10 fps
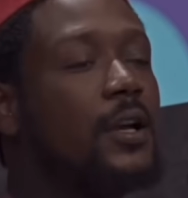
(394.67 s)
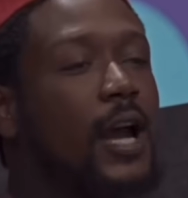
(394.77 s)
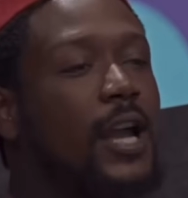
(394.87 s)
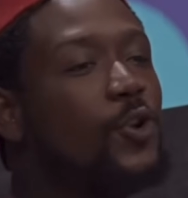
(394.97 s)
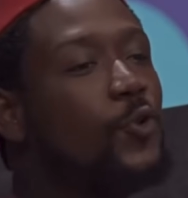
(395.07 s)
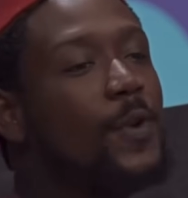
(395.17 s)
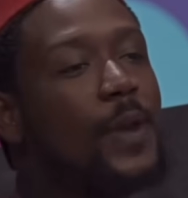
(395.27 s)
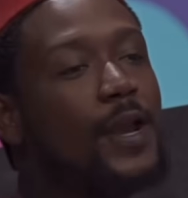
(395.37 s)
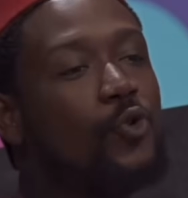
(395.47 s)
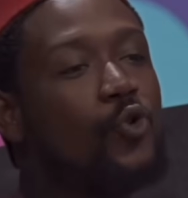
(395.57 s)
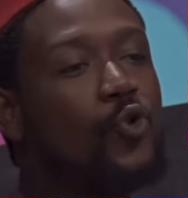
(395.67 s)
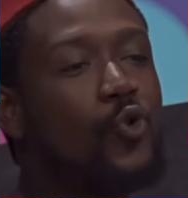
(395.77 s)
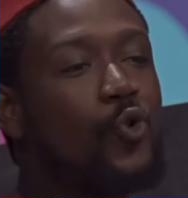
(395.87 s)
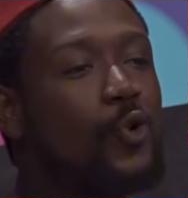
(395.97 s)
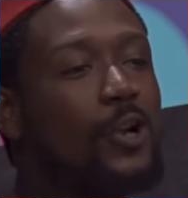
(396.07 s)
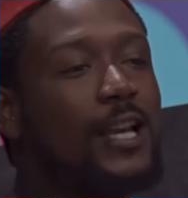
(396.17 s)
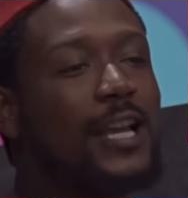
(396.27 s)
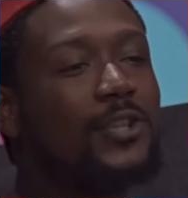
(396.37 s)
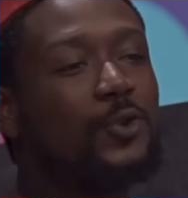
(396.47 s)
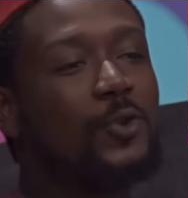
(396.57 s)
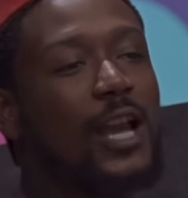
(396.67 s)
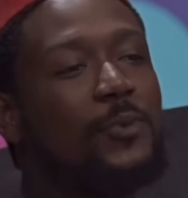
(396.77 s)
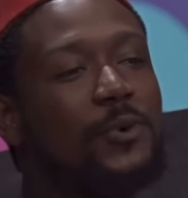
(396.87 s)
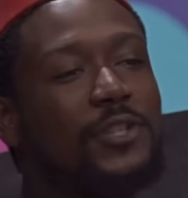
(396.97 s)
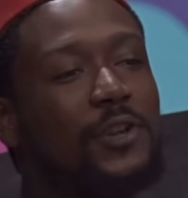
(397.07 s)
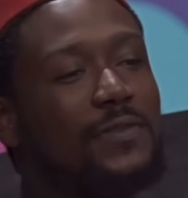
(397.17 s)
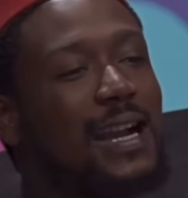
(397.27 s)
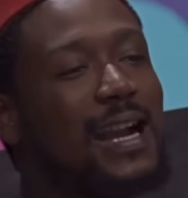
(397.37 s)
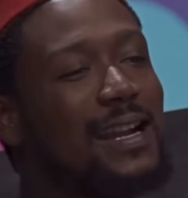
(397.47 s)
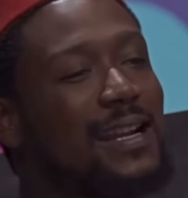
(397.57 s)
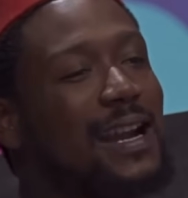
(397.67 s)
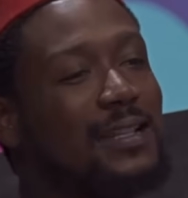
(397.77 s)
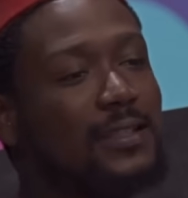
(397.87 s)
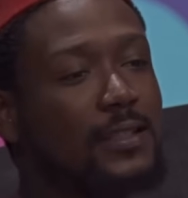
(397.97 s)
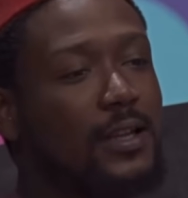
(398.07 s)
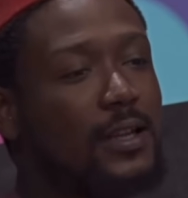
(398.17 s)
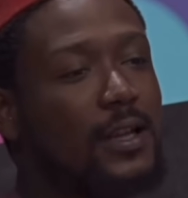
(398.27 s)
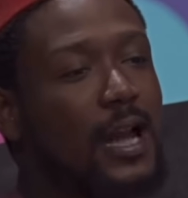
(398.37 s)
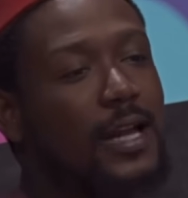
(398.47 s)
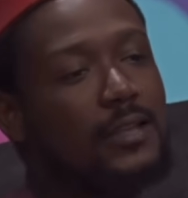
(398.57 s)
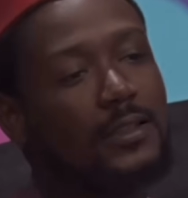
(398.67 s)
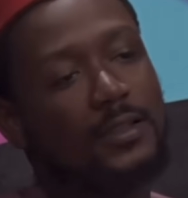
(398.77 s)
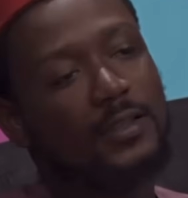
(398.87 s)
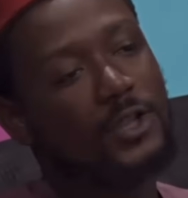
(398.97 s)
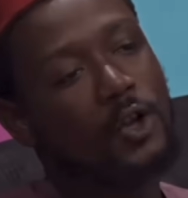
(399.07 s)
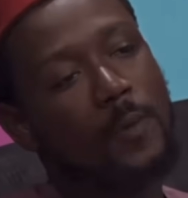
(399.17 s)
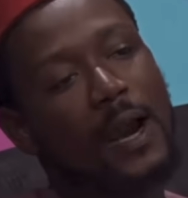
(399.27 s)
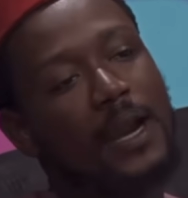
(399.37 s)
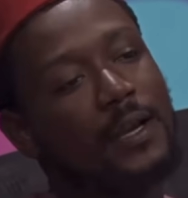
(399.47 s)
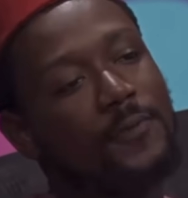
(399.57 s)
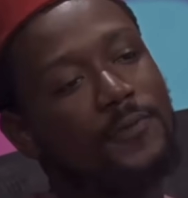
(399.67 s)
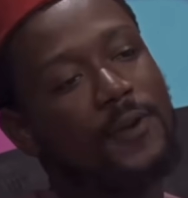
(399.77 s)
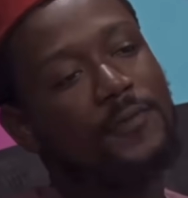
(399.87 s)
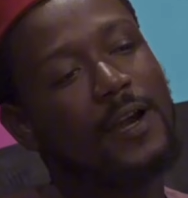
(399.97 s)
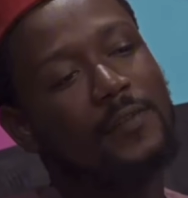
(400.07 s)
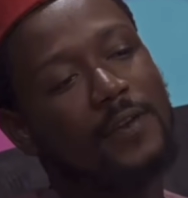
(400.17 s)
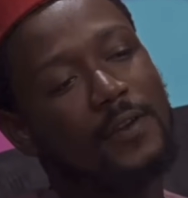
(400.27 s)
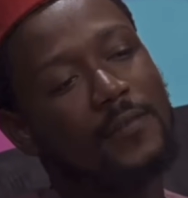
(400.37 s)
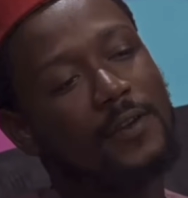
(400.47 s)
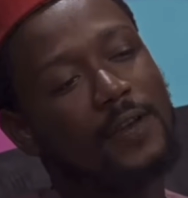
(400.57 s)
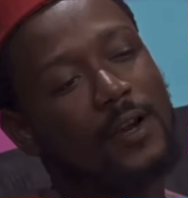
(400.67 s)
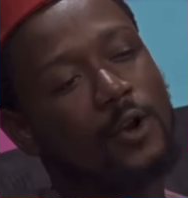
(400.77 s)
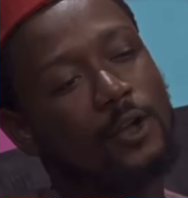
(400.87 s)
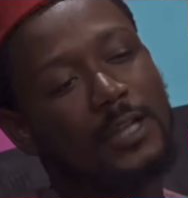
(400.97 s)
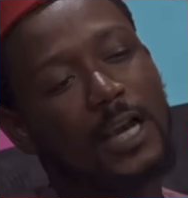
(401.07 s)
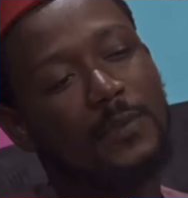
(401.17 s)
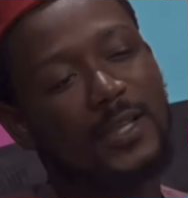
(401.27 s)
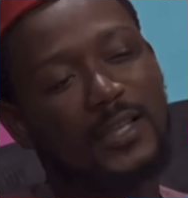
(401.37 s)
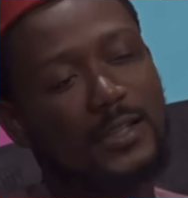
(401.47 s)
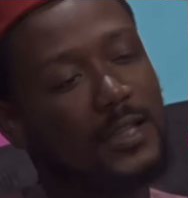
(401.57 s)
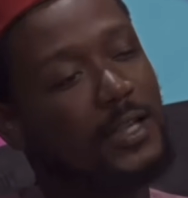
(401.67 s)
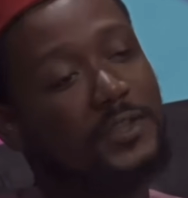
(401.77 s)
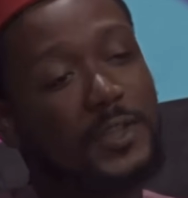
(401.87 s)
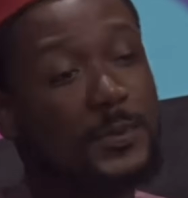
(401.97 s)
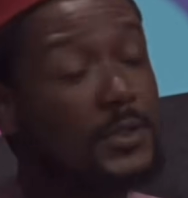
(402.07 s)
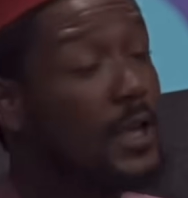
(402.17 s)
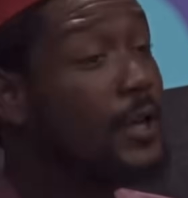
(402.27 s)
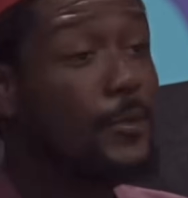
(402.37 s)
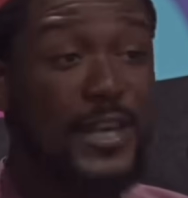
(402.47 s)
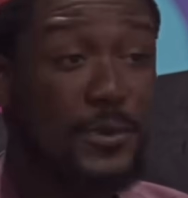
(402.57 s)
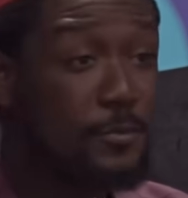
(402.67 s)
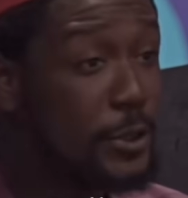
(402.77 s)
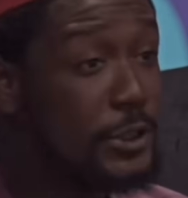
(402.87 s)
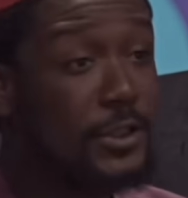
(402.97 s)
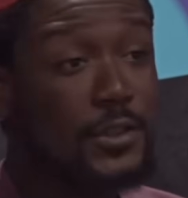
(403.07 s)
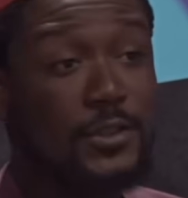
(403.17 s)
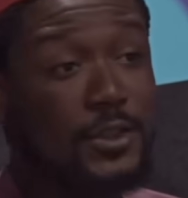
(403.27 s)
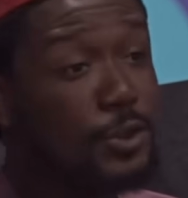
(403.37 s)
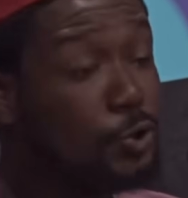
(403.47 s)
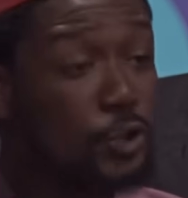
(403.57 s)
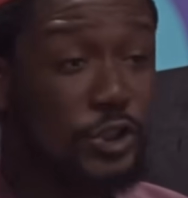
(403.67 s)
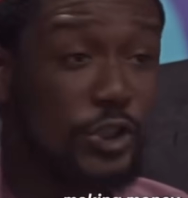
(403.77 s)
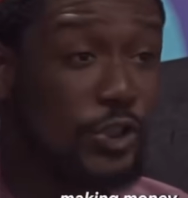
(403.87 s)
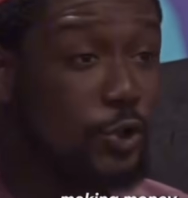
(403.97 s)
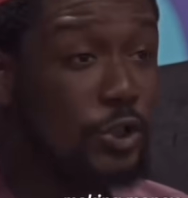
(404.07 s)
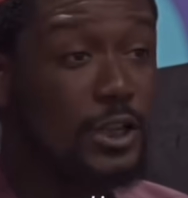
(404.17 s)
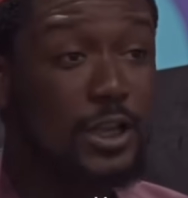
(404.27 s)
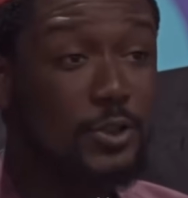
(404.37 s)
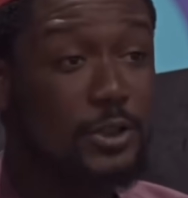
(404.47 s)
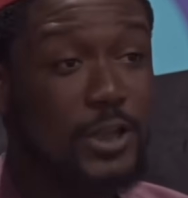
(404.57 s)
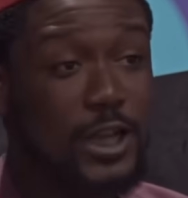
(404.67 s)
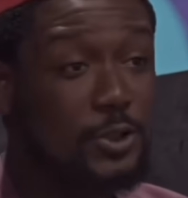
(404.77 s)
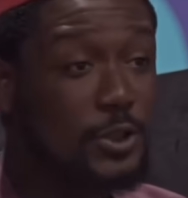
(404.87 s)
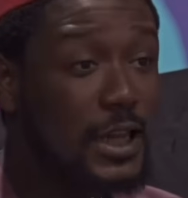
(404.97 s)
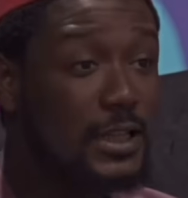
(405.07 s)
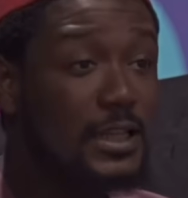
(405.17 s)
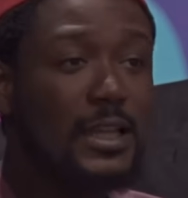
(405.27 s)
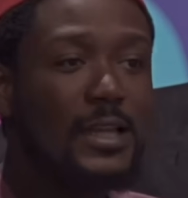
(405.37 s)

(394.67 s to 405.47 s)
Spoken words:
I know women who get to the apogee of their careers and did not marry for a very, very, very, very long time, chasing their dreams, making money, doing this, doing that, doing that, doing that.